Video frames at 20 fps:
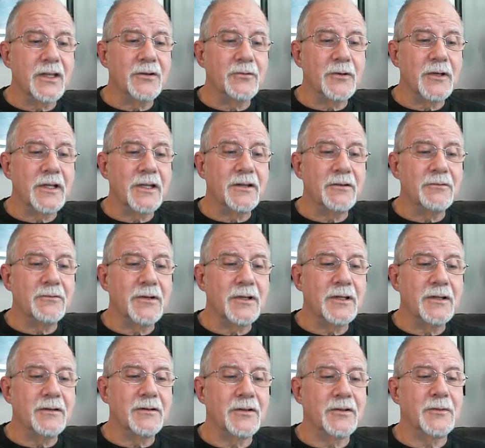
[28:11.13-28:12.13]
See, it
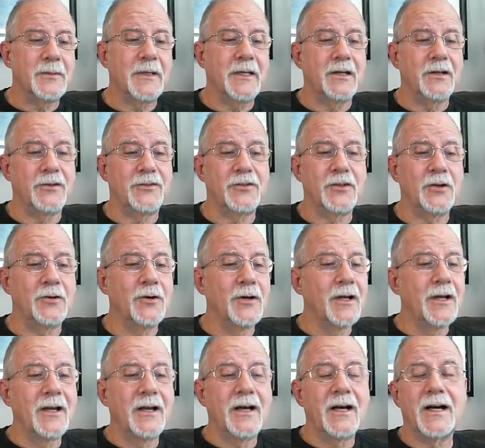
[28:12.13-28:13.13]
re-expanded.
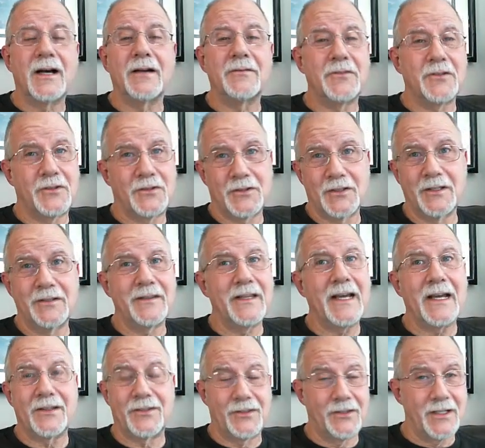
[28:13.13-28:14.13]
So
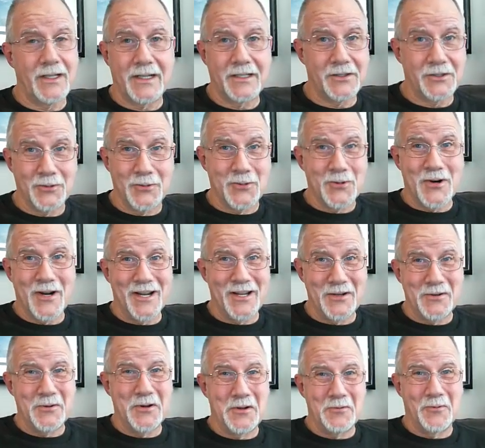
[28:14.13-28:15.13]
obviously that's not the
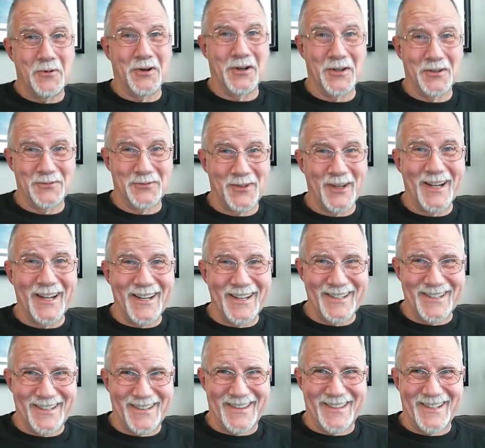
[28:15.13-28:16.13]
way we want to
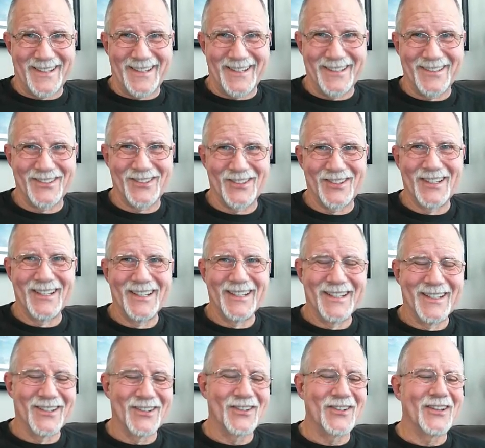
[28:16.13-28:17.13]
find things,
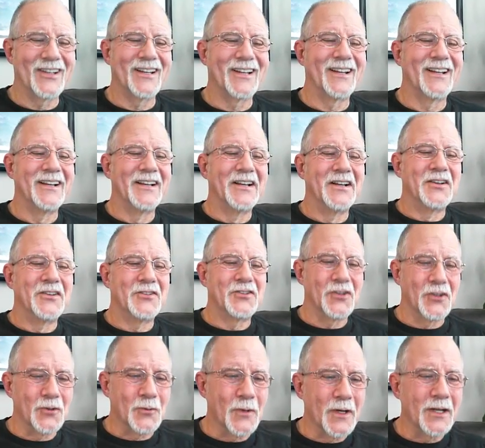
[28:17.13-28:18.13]
okay?
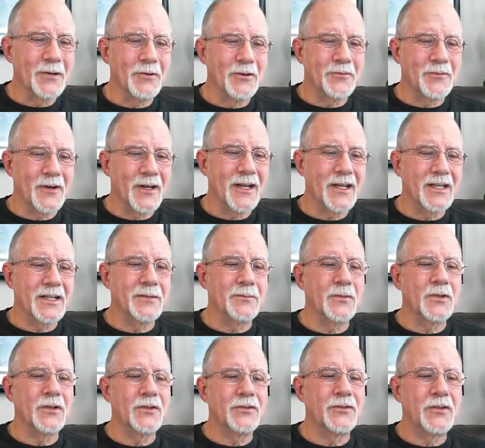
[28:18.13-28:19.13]
So the way we
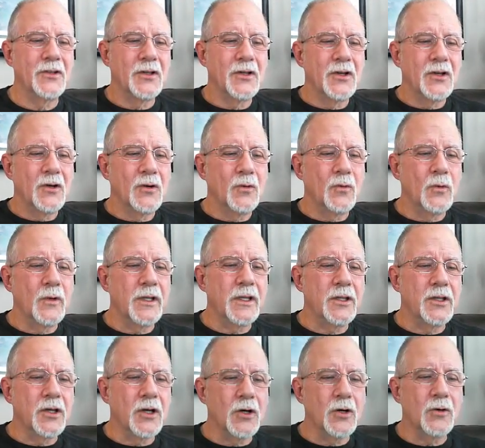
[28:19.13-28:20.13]
find them is
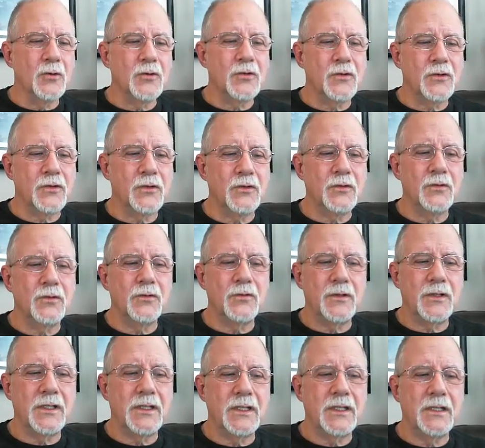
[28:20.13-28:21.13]
we go
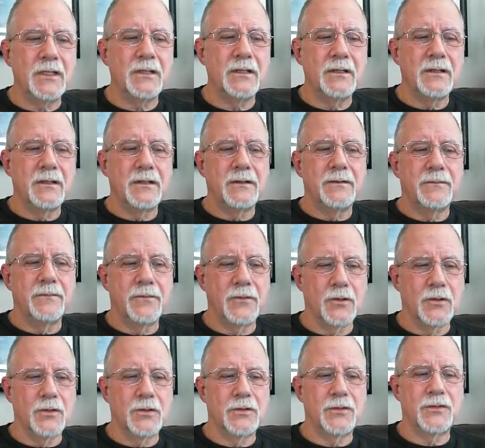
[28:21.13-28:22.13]
to the
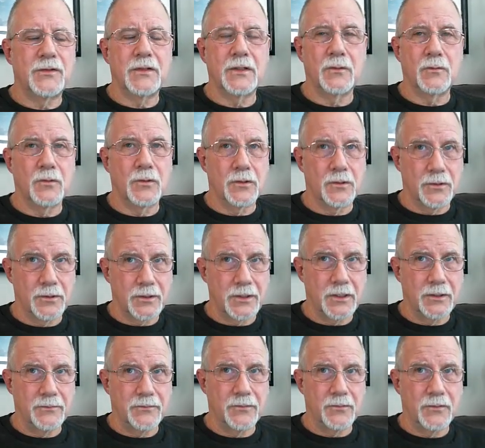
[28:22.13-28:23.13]
verse that we're
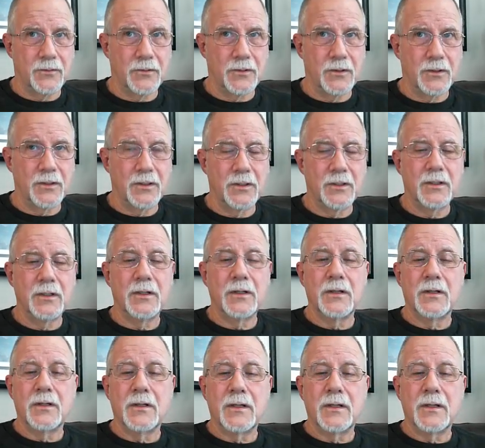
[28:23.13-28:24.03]
looking for,